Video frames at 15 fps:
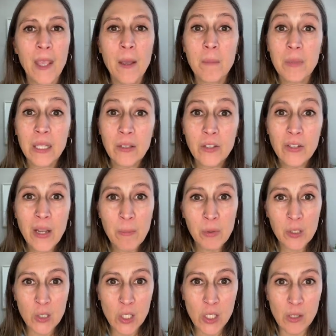Pillar number
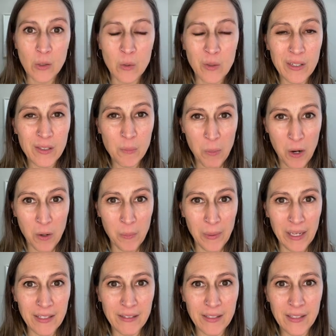2 is
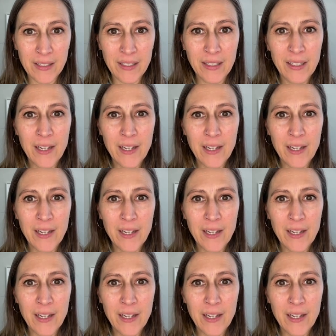purpose.